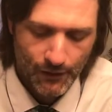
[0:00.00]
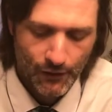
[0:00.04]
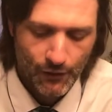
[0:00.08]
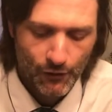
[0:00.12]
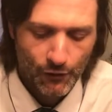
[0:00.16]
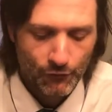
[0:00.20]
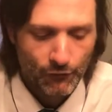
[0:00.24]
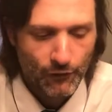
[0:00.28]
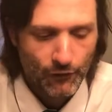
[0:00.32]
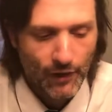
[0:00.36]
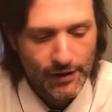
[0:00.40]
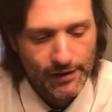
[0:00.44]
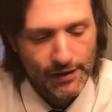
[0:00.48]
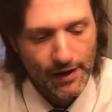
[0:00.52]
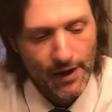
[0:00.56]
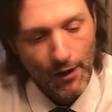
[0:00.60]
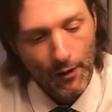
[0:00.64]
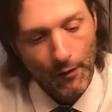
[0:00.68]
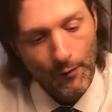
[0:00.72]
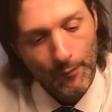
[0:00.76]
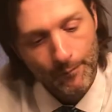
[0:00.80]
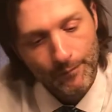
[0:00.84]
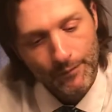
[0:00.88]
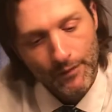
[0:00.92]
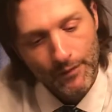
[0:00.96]
Right
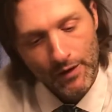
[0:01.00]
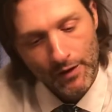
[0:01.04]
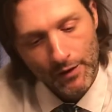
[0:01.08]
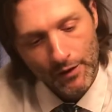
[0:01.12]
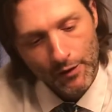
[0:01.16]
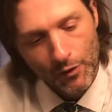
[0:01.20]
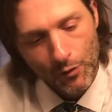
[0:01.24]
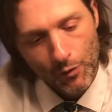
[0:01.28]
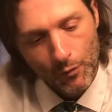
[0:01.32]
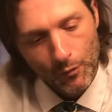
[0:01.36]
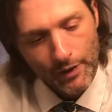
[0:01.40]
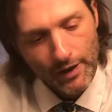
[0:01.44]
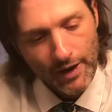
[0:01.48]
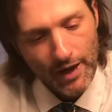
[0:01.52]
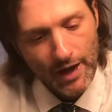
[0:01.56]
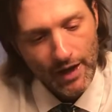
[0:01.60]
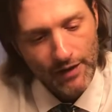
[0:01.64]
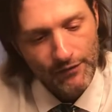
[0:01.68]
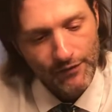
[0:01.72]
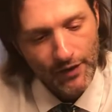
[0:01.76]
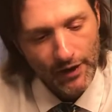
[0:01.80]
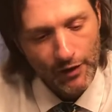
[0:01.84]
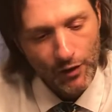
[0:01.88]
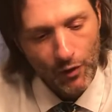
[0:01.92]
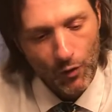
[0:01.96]
now, we have
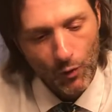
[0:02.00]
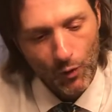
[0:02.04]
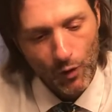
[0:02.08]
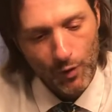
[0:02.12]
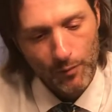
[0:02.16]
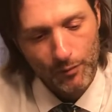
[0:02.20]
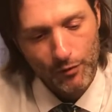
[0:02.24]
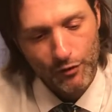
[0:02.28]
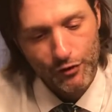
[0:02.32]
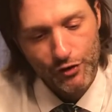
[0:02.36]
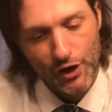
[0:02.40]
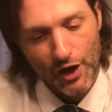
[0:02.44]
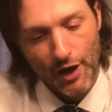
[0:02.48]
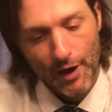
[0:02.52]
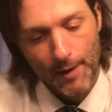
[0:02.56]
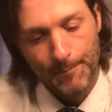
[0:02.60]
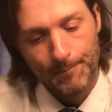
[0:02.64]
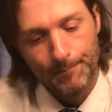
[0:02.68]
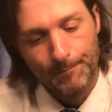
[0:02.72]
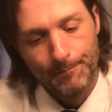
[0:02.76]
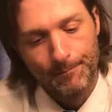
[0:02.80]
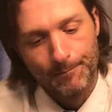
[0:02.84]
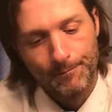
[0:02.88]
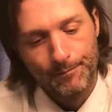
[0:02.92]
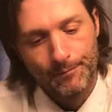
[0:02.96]
a horrible job.
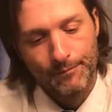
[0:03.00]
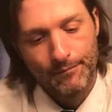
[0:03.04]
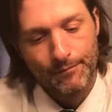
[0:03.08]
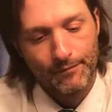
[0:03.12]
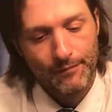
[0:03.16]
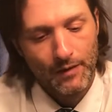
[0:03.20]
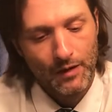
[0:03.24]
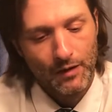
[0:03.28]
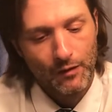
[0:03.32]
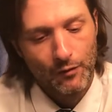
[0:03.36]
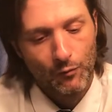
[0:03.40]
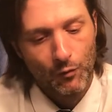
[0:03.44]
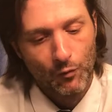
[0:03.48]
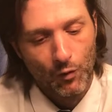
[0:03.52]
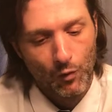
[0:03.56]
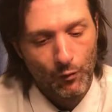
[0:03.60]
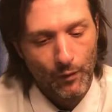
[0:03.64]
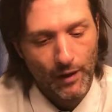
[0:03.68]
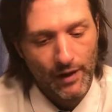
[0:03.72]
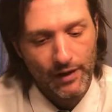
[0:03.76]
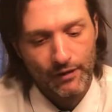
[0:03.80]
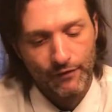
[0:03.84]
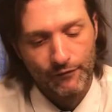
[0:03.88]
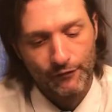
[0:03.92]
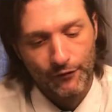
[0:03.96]
We're
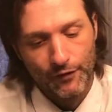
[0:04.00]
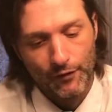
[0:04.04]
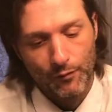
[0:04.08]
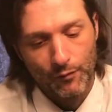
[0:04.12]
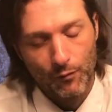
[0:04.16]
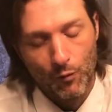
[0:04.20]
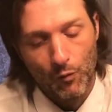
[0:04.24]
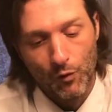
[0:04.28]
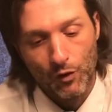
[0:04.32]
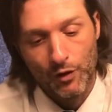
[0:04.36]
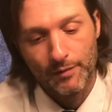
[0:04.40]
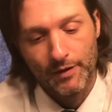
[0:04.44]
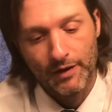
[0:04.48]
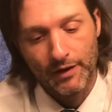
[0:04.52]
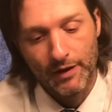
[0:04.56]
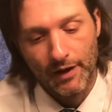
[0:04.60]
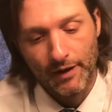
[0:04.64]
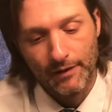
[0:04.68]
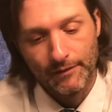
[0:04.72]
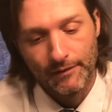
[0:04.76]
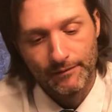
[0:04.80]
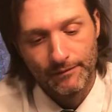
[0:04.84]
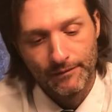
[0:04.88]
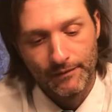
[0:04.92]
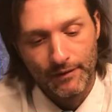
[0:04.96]
waiting for the war to begin,
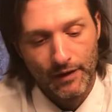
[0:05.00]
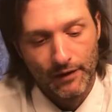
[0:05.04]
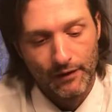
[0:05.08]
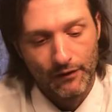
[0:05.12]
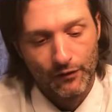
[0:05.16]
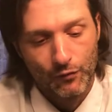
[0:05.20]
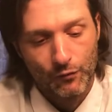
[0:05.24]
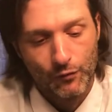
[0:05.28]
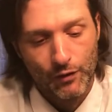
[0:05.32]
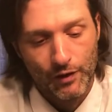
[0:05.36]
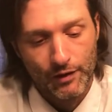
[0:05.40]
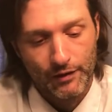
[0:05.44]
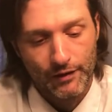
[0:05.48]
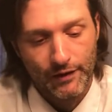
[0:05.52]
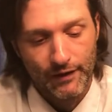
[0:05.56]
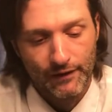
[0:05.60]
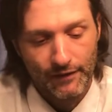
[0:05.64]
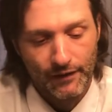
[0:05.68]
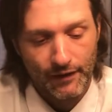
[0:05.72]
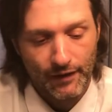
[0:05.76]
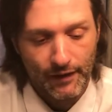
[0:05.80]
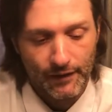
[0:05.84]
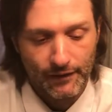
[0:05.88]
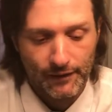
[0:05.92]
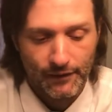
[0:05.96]
and as quickly as it
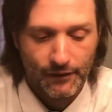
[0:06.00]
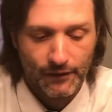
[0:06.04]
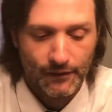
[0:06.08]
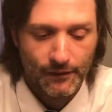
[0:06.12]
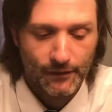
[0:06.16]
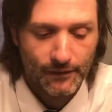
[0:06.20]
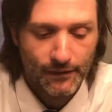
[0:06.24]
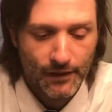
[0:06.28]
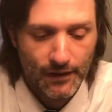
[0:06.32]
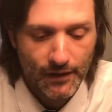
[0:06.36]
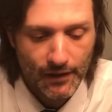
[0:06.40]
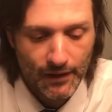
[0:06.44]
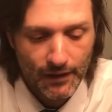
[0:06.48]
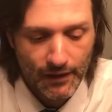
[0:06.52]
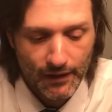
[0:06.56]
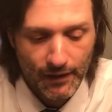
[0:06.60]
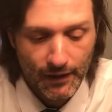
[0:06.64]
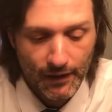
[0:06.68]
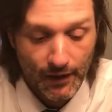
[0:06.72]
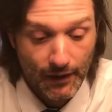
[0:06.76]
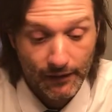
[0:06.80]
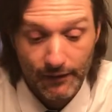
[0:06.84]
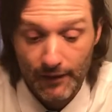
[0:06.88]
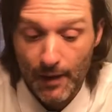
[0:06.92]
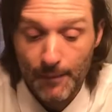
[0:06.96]
ends.
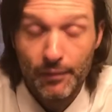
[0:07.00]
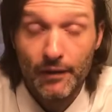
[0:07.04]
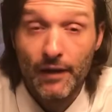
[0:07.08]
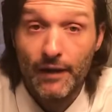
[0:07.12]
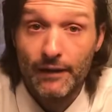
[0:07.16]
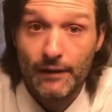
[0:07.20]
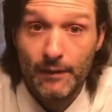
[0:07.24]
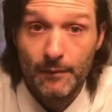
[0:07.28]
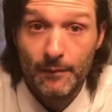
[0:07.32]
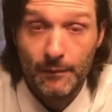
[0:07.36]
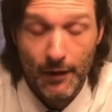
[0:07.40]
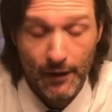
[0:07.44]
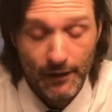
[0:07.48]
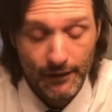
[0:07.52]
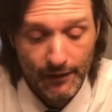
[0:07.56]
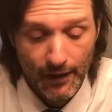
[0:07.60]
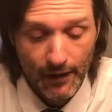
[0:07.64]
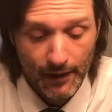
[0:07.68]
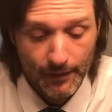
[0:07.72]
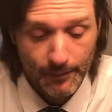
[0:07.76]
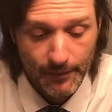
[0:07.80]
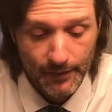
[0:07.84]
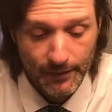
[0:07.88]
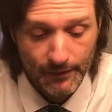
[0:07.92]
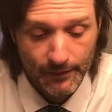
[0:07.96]
It's not pleasant,
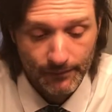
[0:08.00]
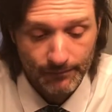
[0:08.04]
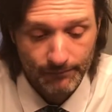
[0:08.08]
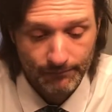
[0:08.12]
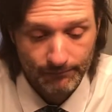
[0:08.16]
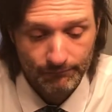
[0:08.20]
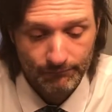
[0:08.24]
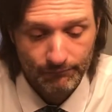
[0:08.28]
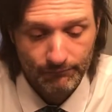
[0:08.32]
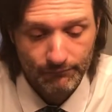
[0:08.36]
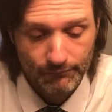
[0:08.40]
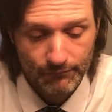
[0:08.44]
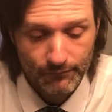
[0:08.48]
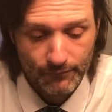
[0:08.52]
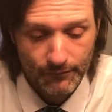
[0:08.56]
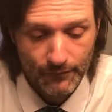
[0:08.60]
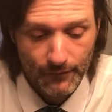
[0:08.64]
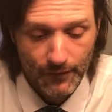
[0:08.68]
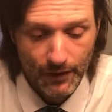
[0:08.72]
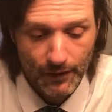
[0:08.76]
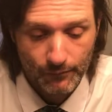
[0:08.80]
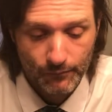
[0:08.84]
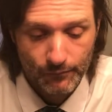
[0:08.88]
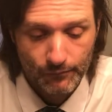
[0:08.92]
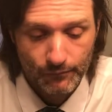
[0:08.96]
Montag, but
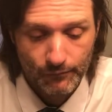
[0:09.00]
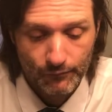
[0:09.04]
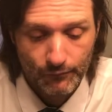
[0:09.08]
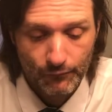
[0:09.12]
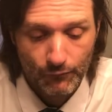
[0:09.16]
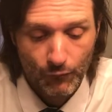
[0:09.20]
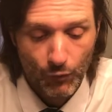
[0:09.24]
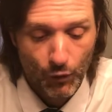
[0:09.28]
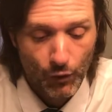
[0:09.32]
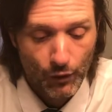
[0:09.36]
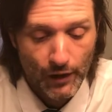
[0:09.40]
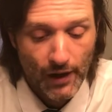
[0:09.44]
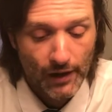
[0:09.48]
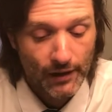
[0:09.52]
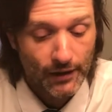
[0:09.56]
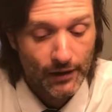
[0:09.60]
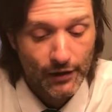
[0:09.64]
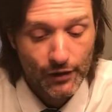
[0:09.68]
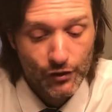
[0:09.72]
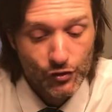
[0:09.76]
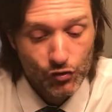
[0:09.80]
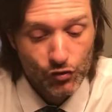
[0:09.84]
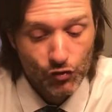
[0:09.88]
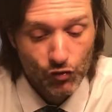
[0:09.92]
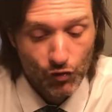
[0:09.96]
then we're not in
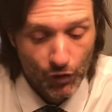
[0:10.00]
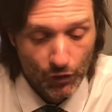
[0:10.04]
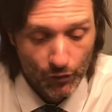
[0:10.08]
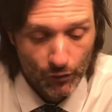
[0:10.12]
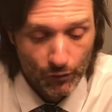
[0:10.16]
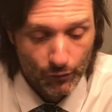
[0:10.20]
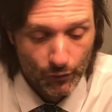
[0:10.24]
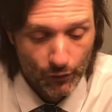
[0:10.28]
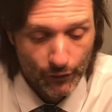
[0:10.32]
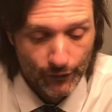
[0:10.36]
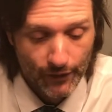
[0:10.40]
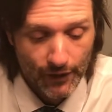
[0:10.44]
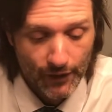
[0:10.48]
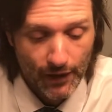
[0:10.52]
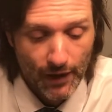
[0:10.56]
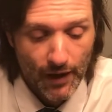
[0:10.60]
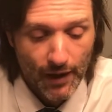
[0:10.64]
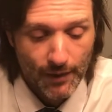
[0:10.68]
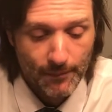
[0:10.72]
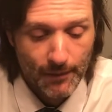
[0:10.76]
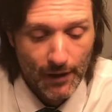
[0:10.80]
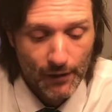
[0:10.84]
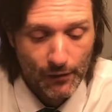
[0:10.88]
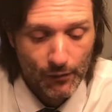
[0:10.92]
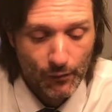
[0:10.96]
control. We're the odd
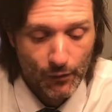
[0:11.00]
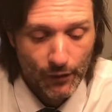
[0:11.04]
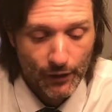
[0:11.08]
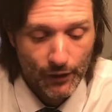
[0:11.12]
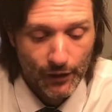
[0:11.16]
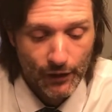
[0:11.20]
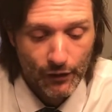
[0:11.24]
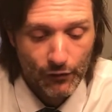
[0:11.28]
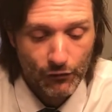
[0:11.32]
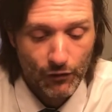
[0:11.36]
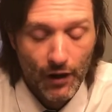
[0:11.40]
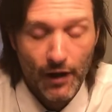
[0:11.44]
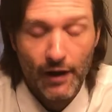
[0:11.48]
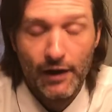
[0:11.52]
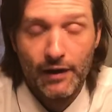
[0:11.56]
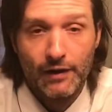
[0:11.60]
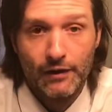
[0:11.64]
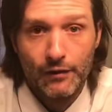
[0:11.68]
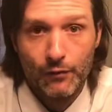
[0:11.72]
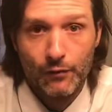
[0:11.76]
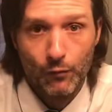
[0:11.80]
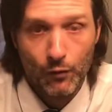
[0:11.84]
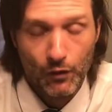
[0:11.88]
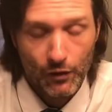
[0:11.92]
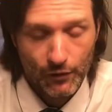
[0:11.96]
minority crying in
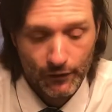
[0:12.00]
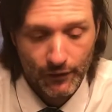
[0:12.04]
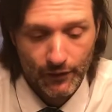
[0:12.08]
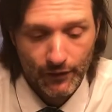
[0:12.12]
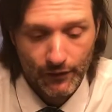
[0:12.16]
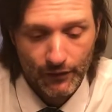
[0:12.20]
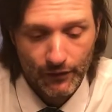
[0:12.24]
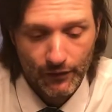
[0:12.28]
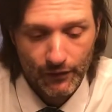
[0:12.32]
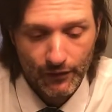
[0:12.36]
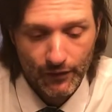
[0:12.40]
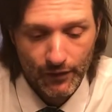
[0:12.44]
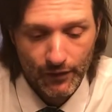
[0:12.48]
the wilderness.